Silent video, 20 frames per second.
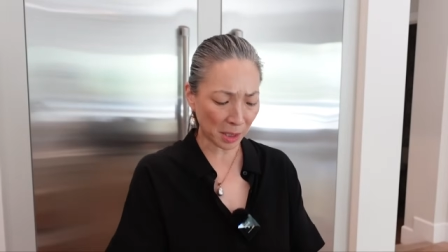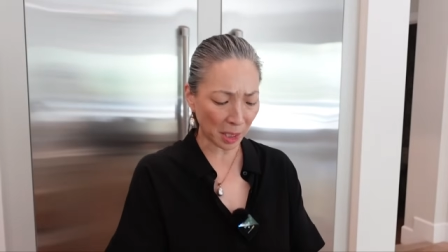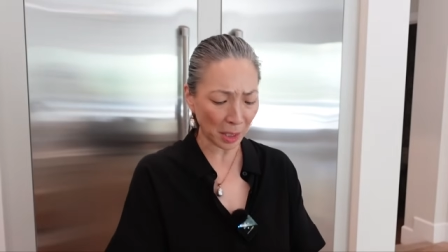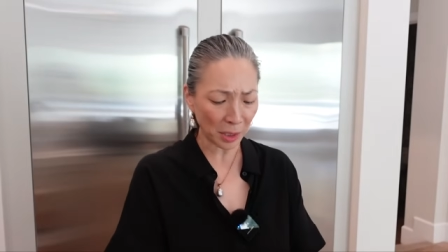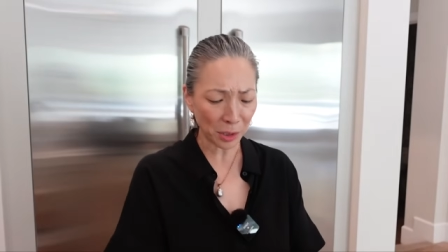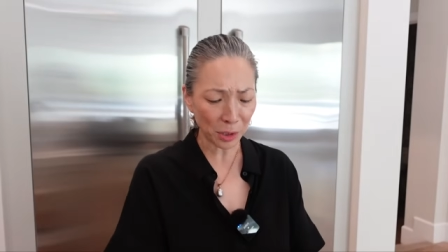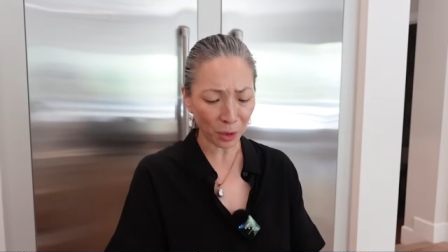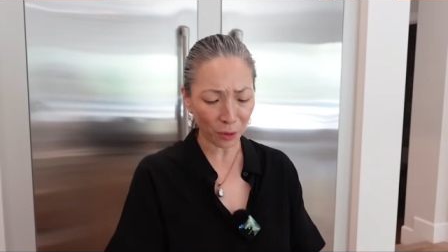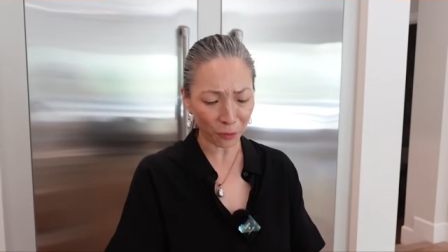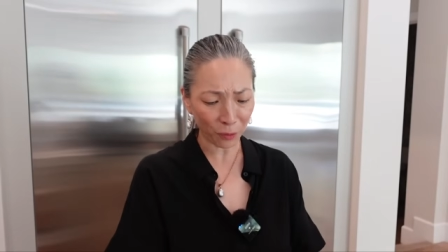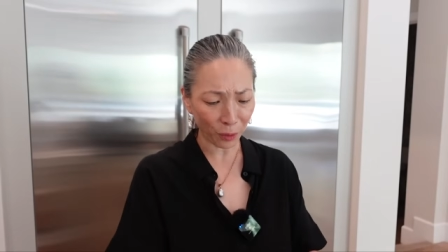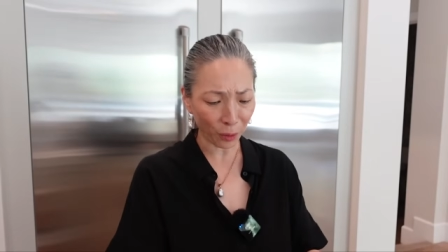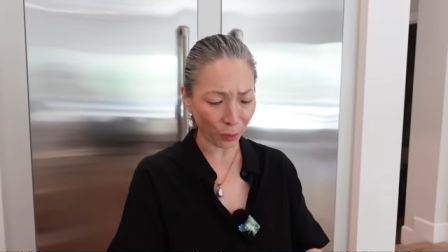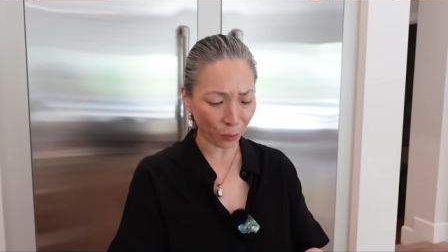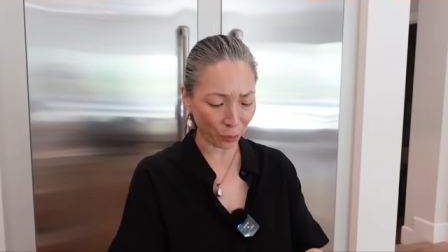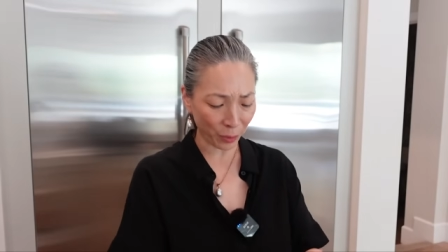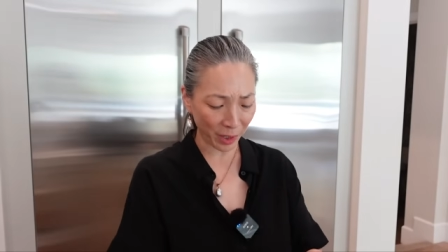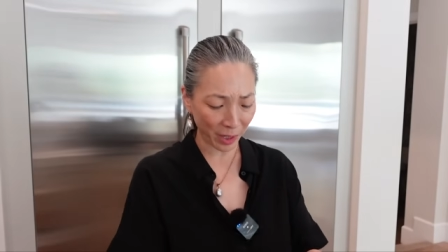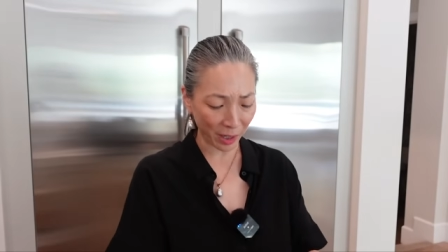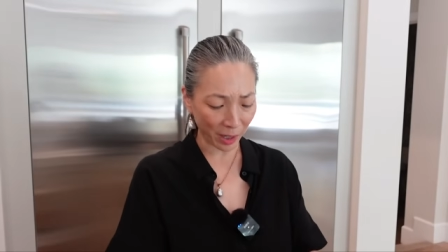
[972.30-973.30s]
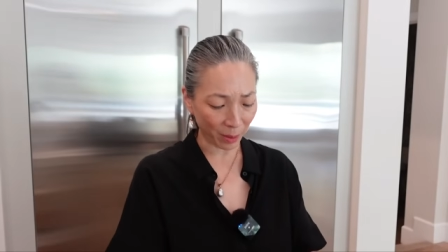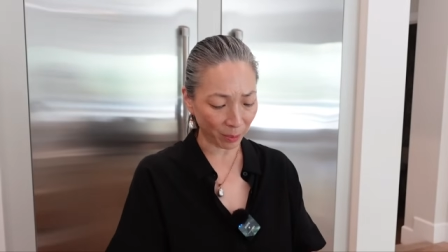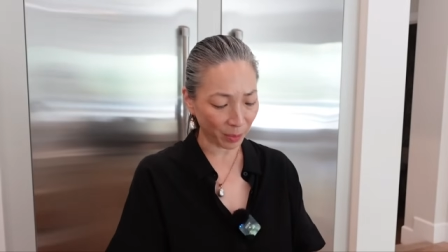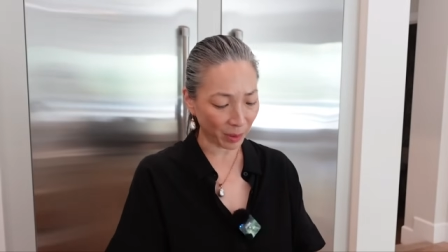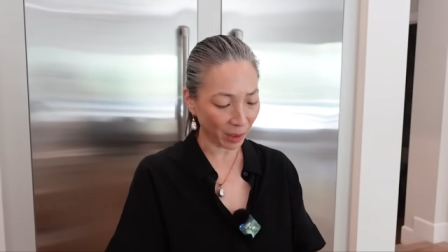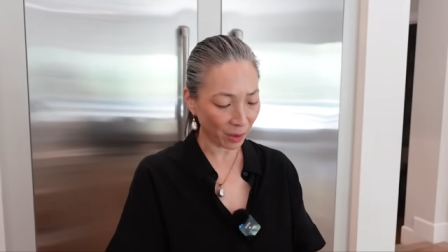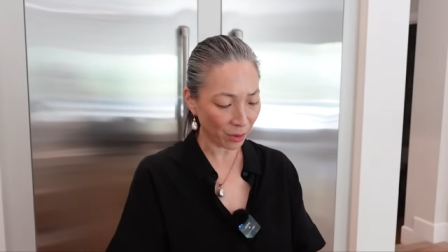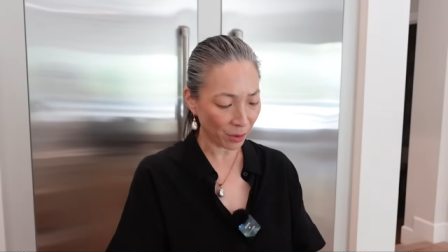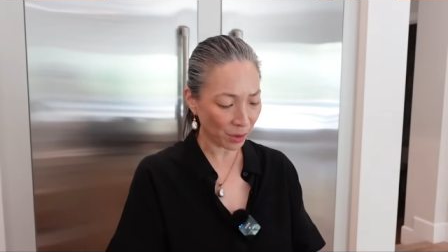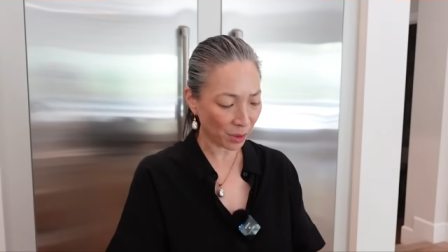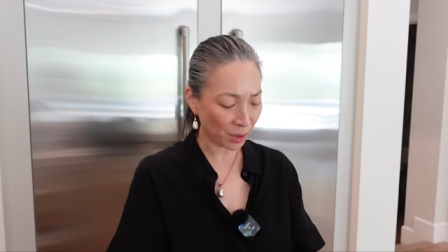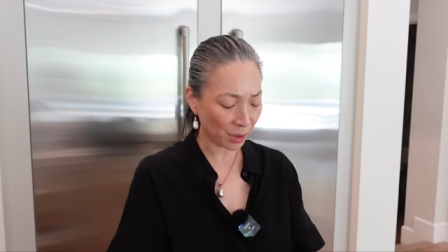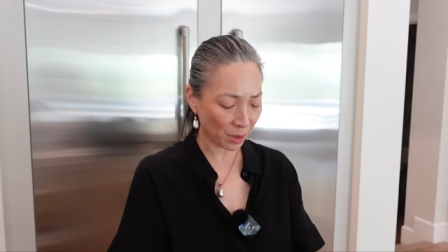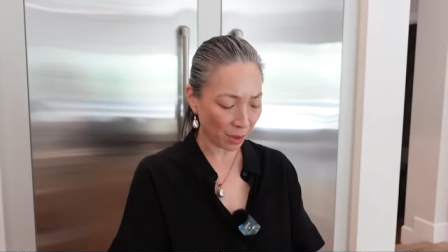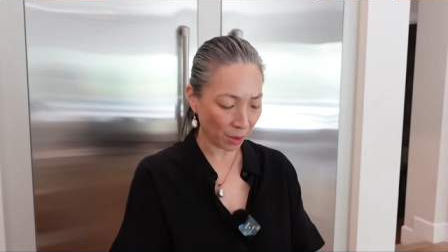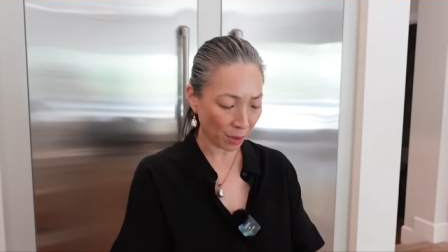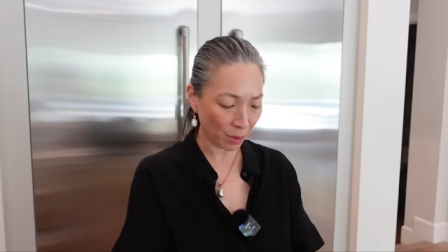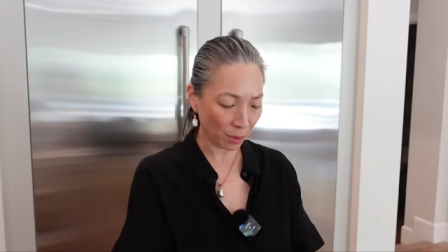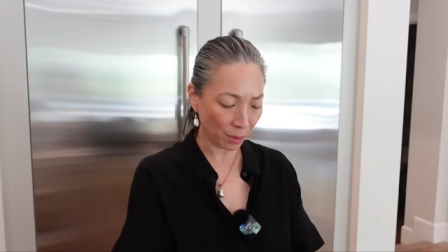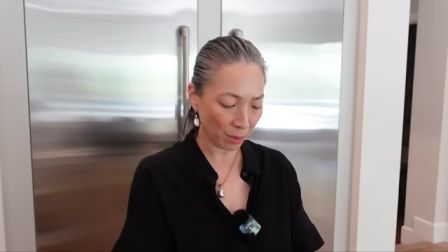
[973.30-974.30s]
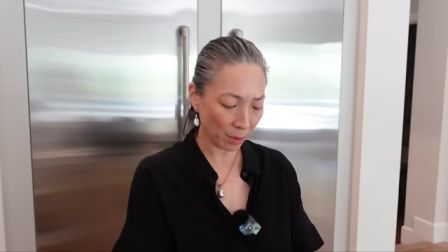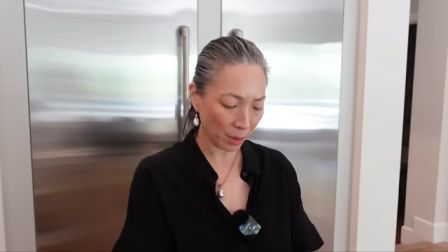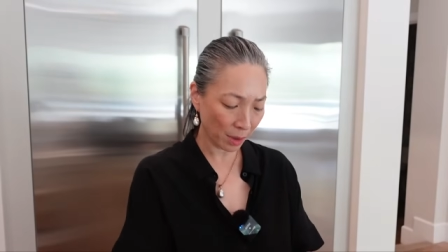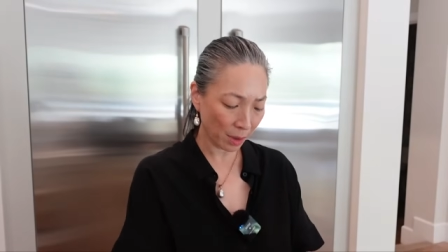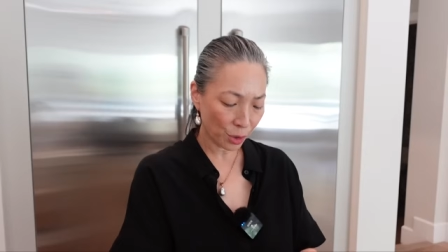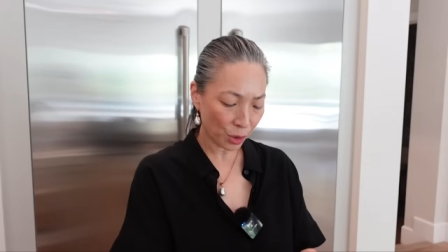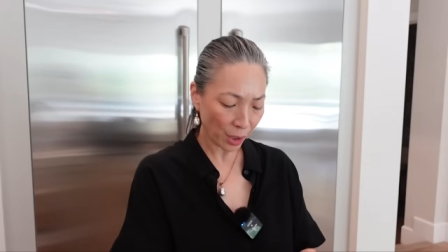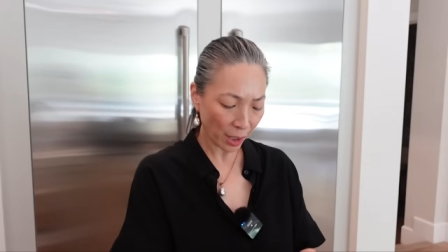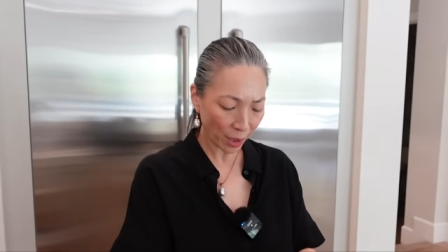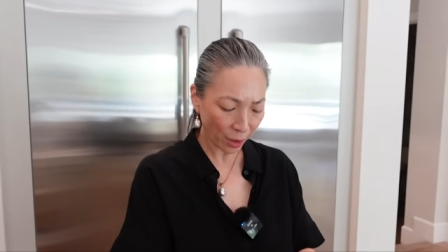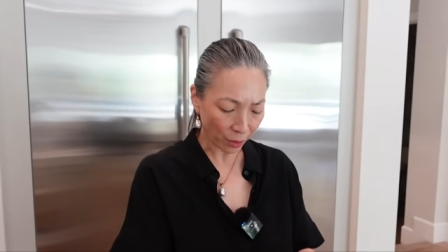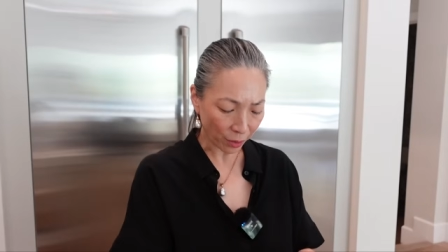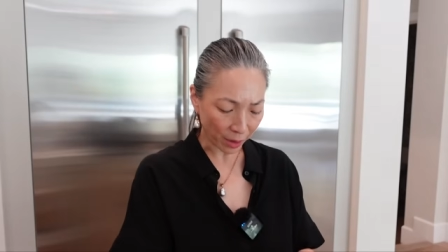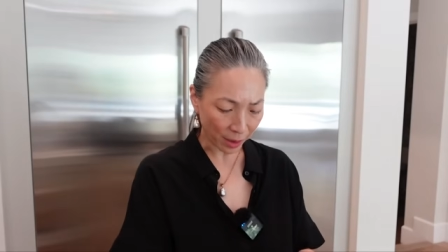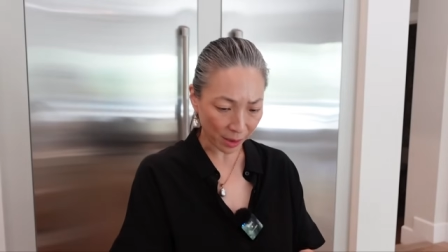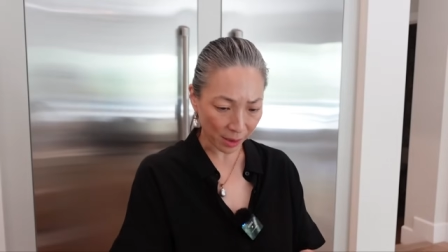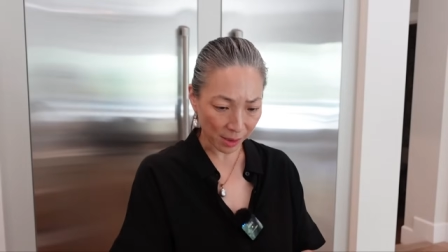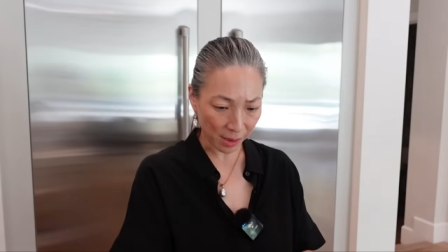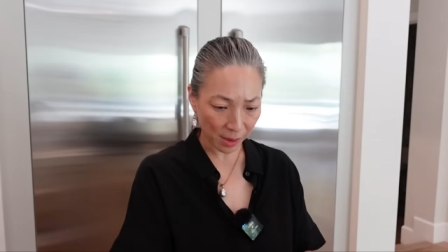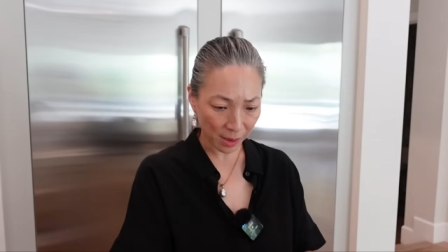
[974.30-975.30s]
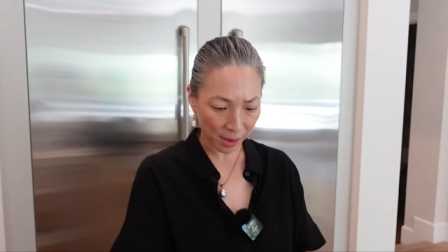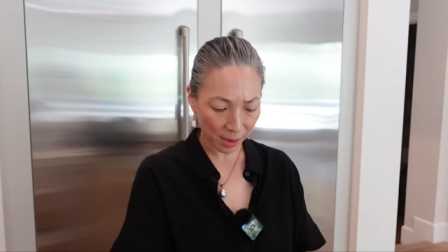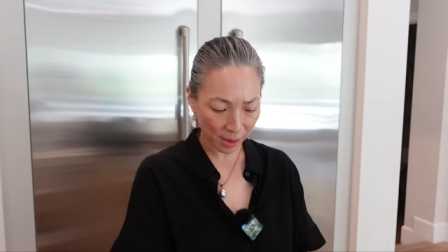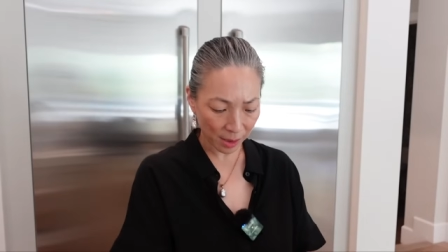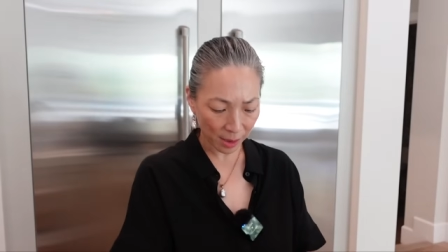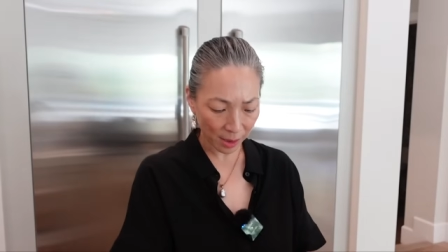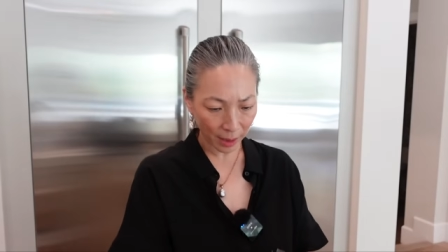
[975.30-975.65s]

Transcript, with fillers: sent over a re-up. They're so generous.